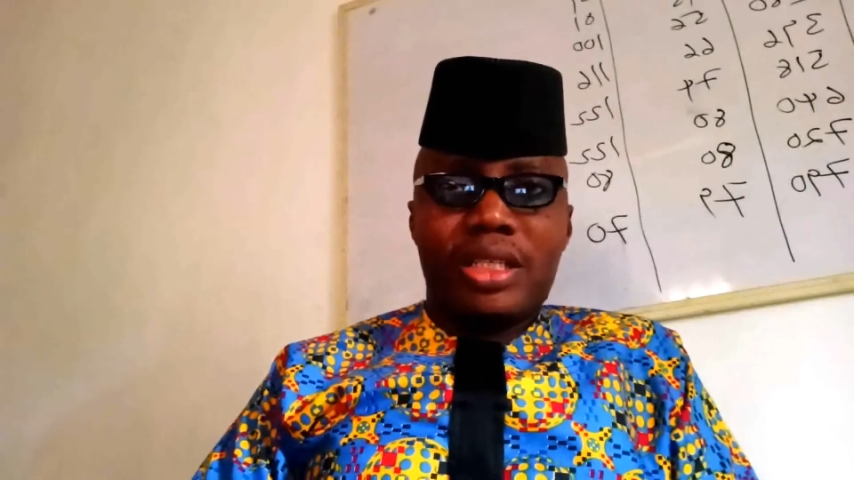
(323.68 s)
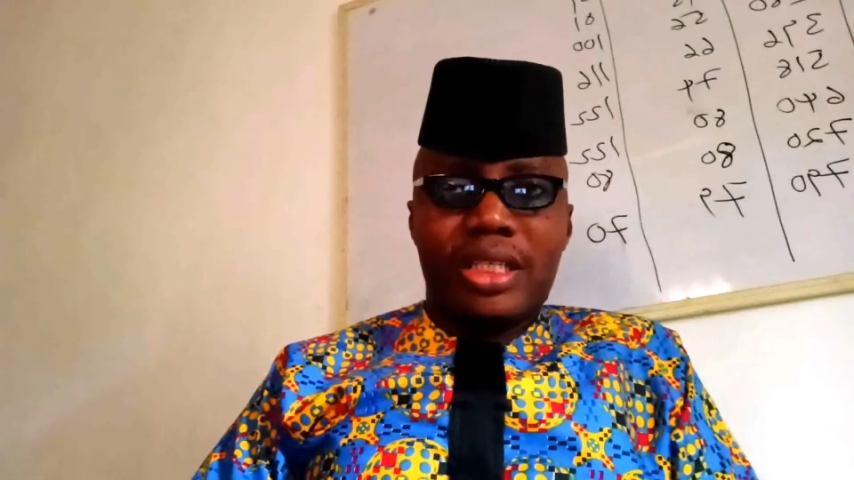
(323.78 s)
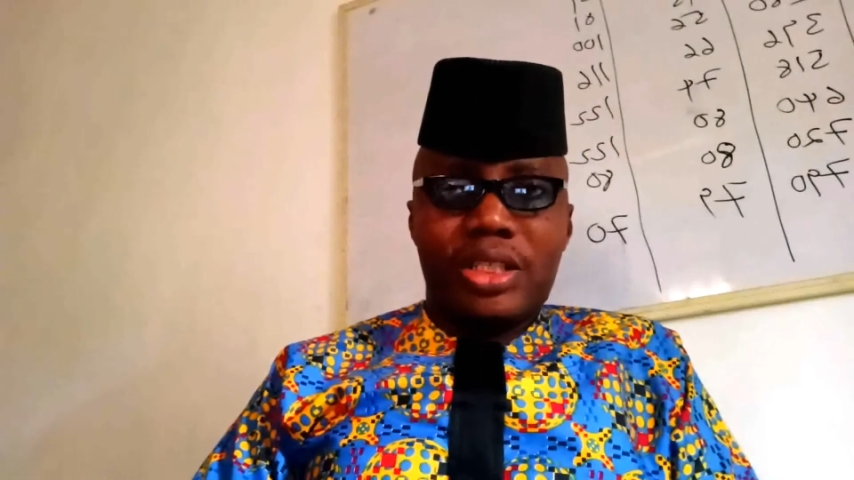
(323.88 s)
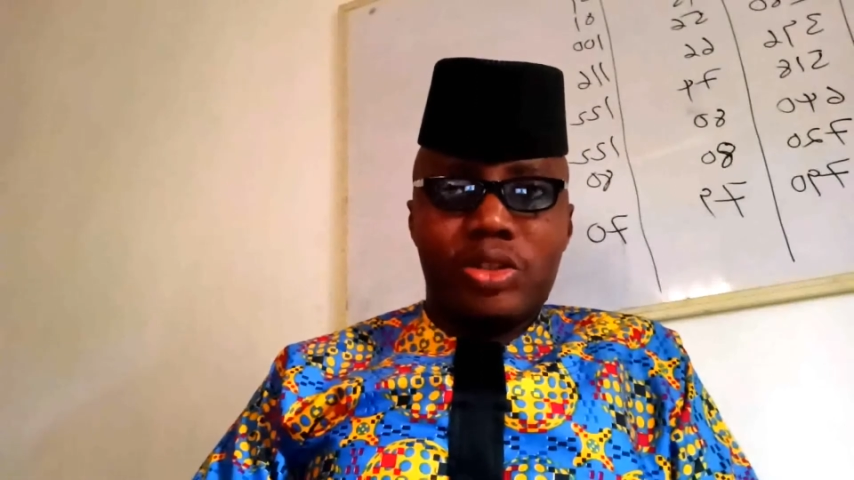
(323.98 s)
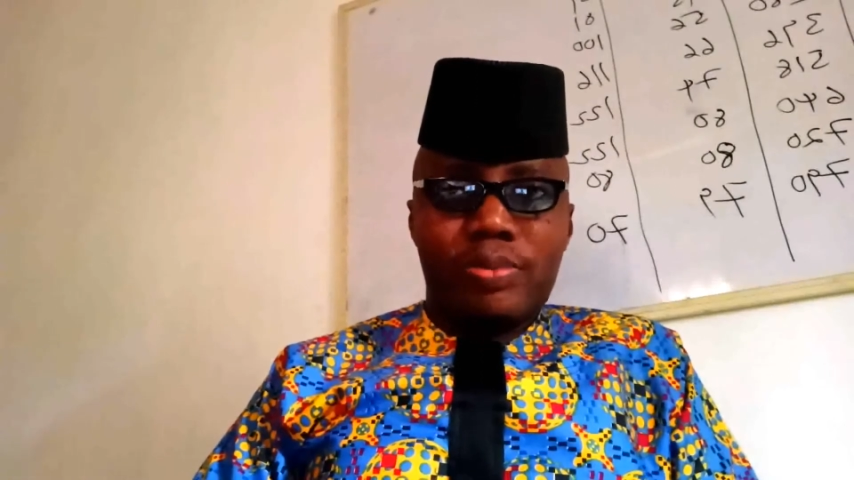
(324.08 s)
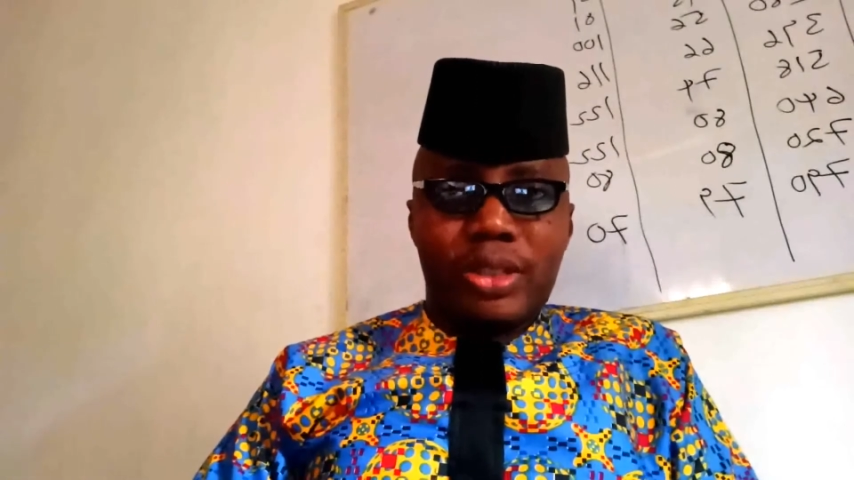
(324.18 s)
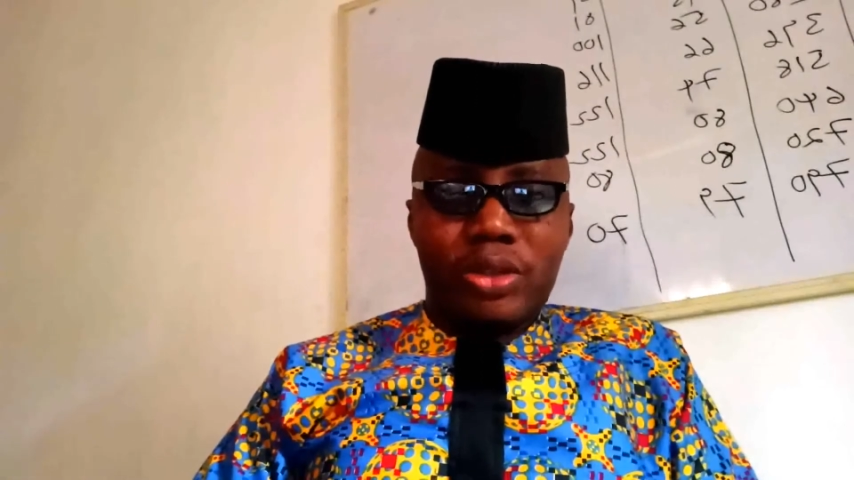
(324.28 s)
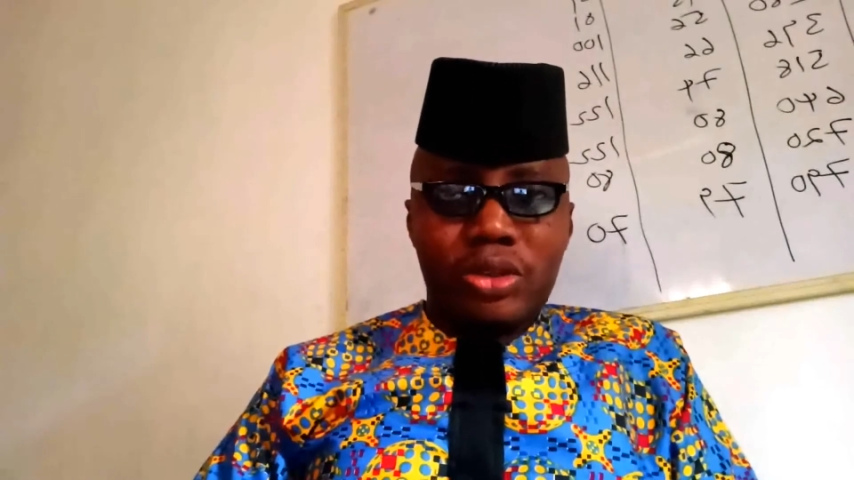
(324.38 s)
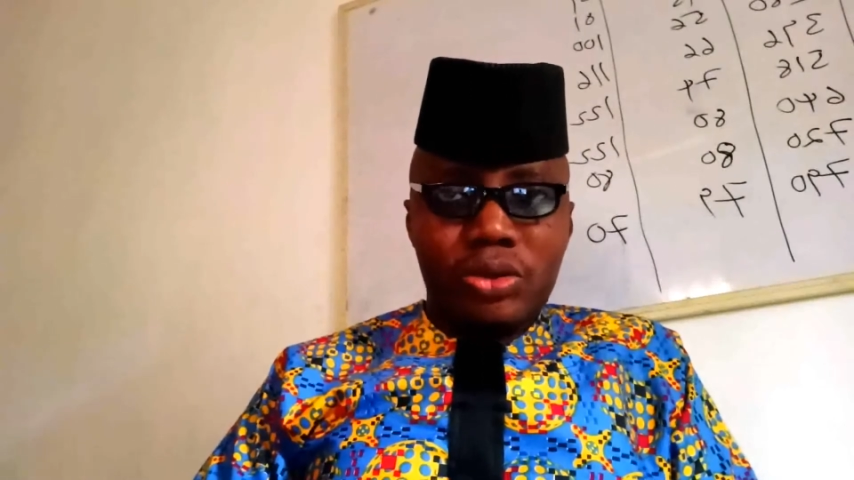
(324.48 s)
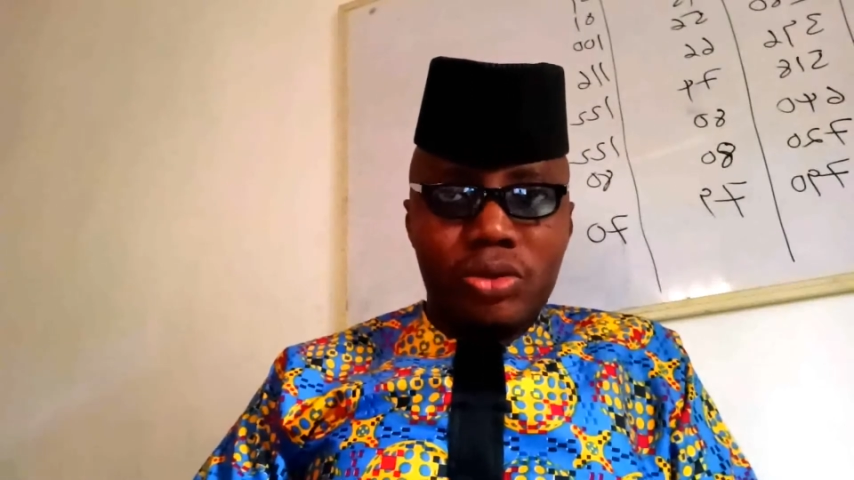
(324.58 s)
You may
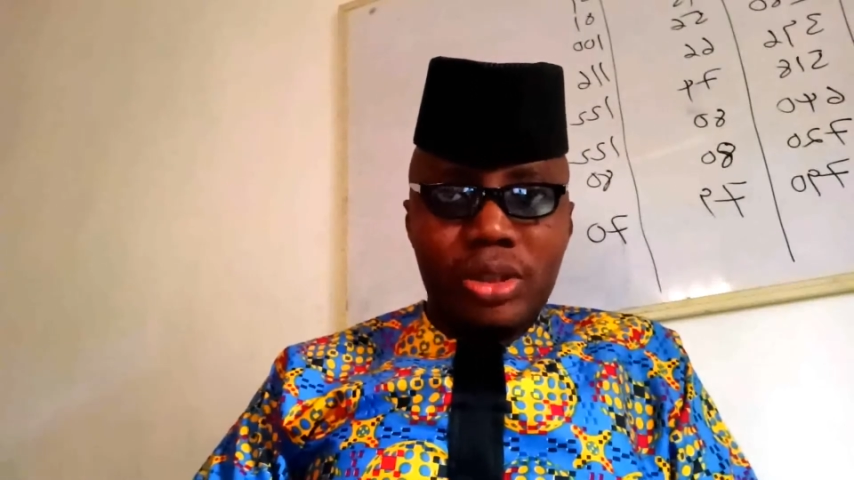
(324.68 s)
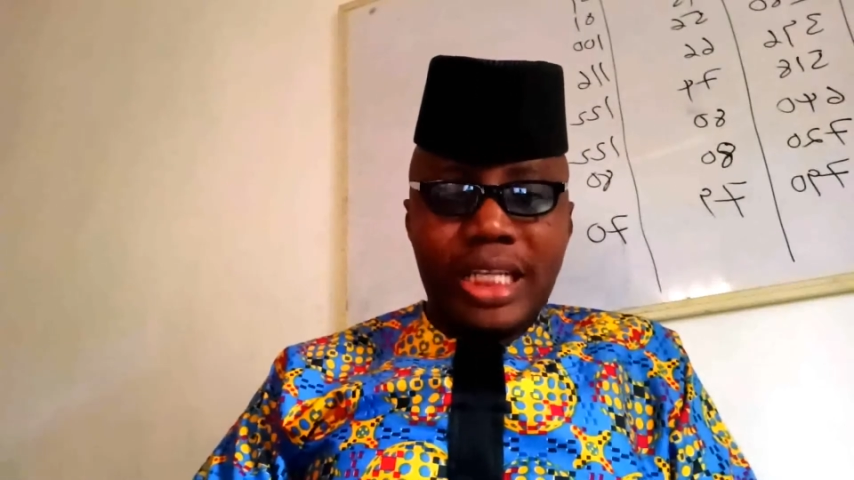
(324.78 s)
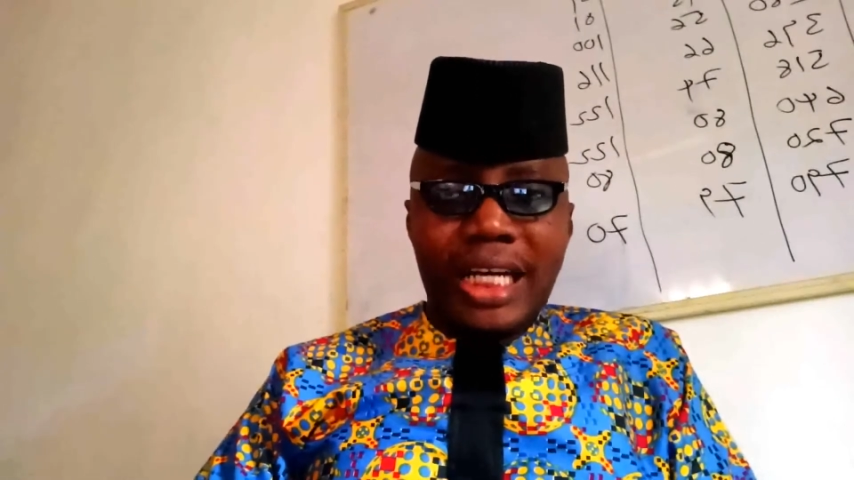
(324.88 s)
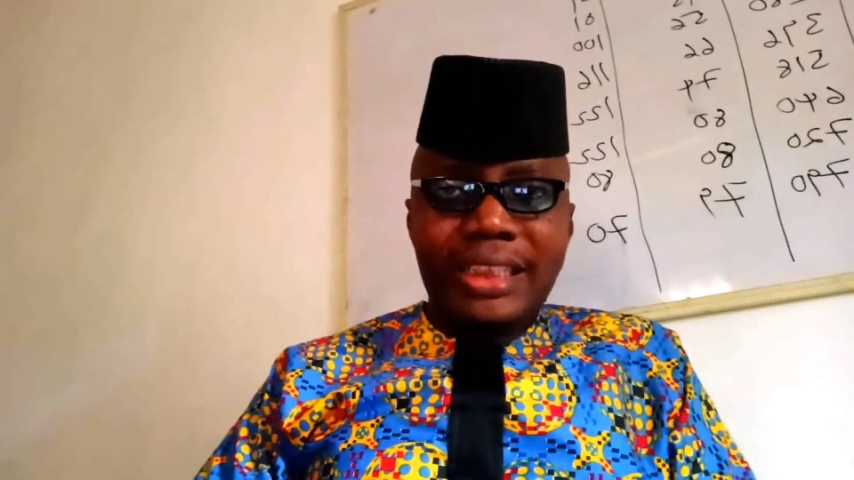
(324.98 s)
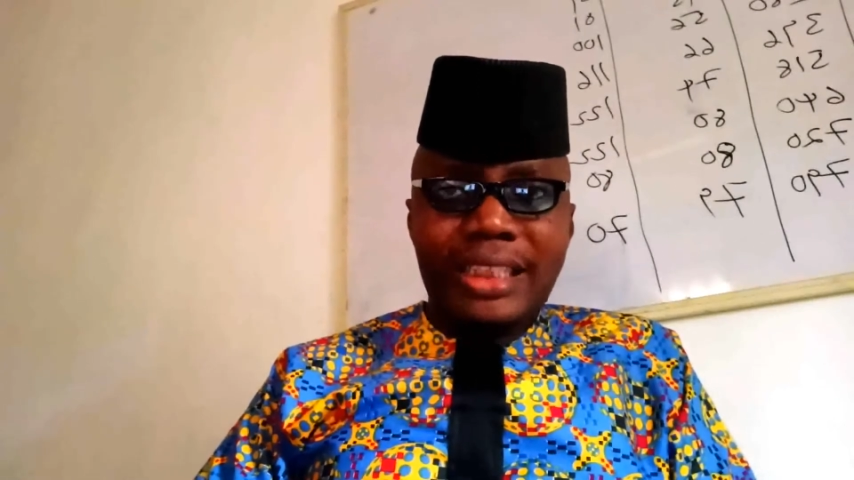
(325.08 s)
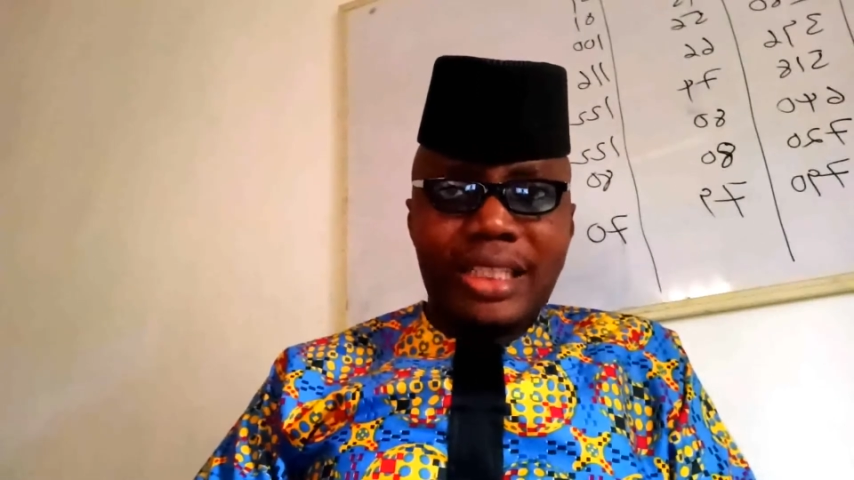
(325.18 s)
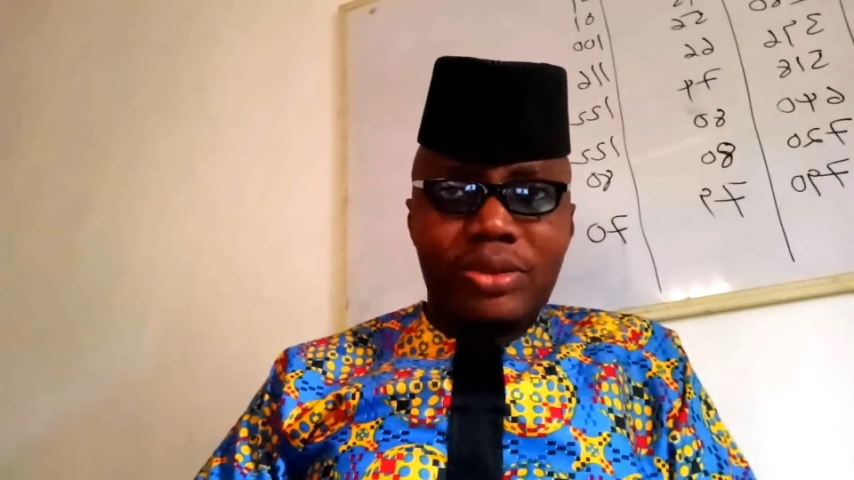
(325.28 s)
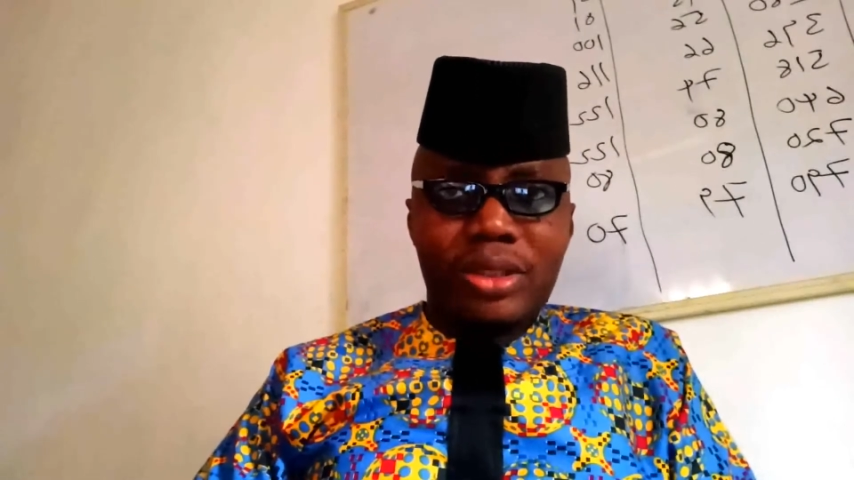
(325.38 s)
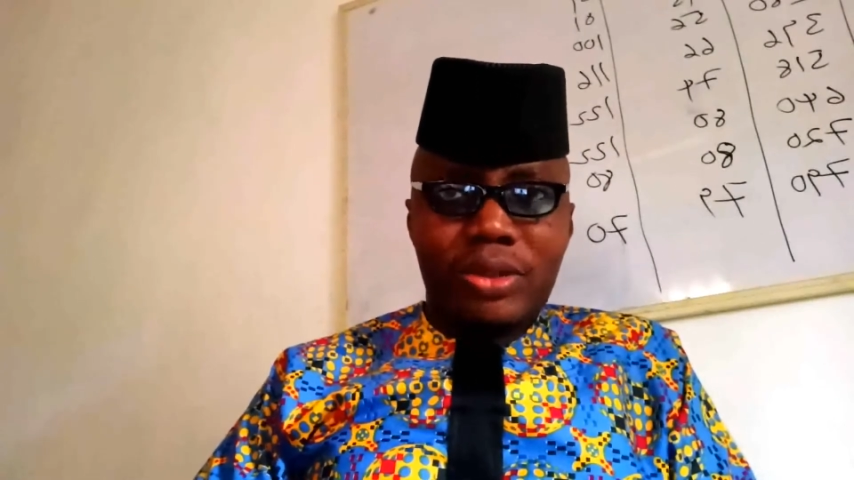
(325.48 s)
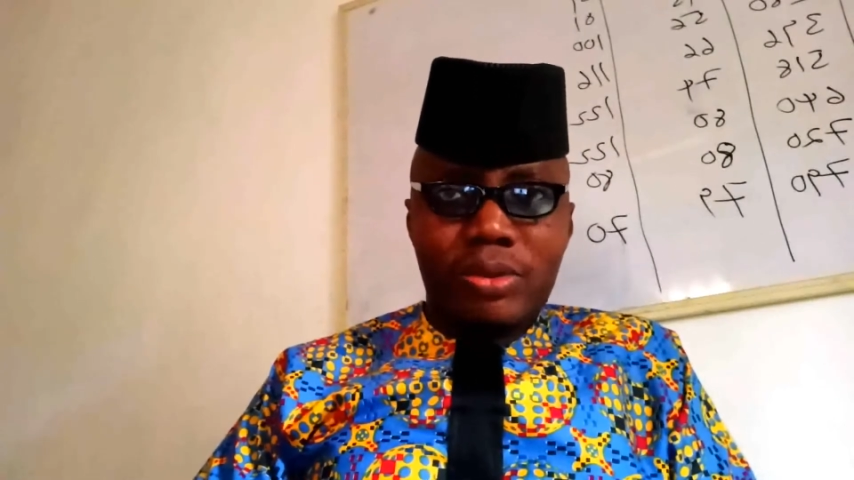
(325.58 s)
not know the answer to
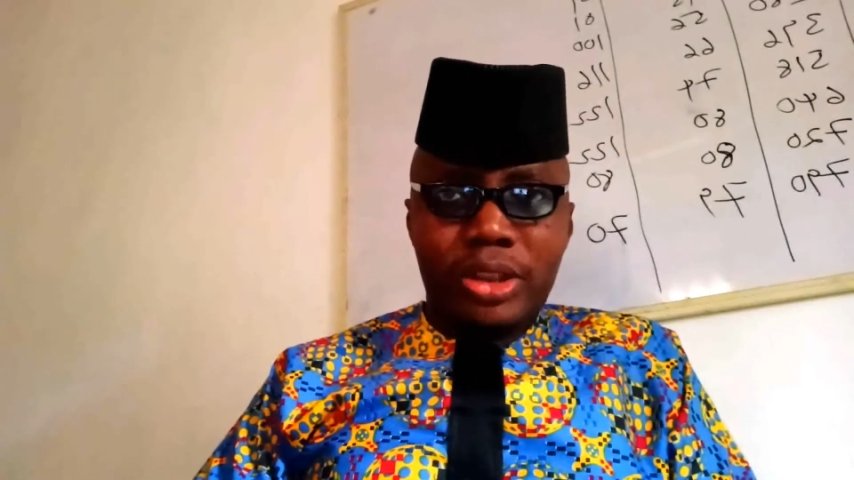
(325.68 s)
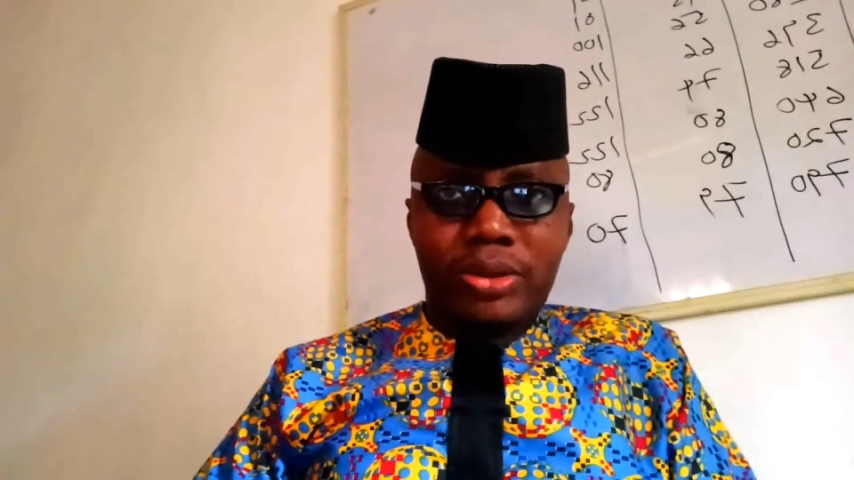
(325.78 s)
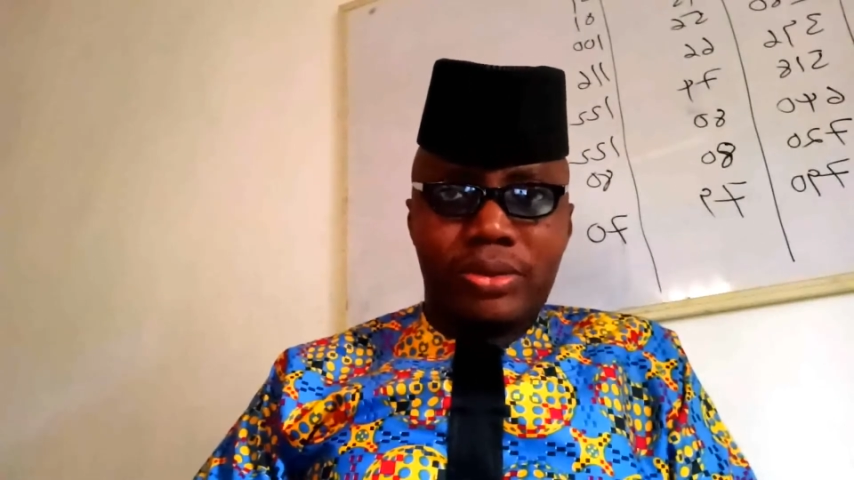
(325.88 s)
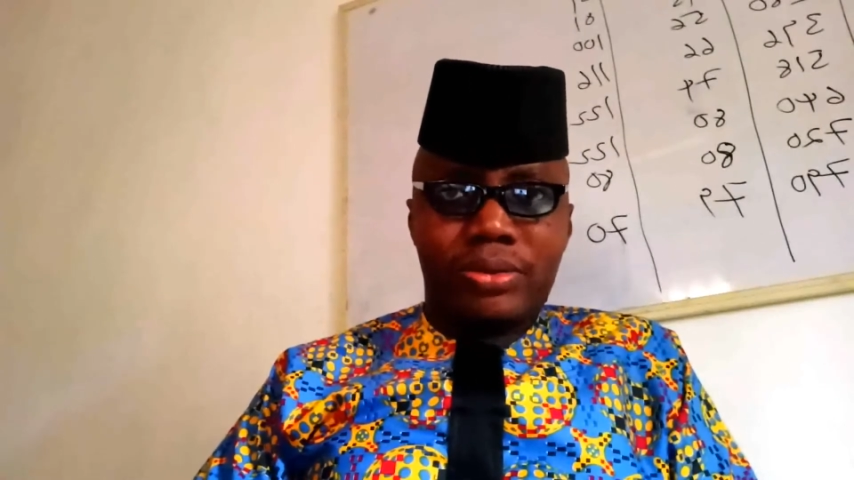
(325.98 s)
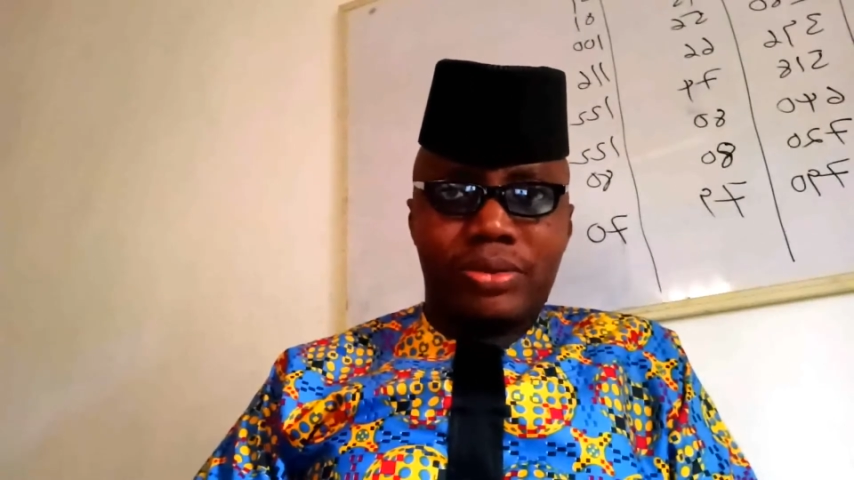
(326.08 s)
the question,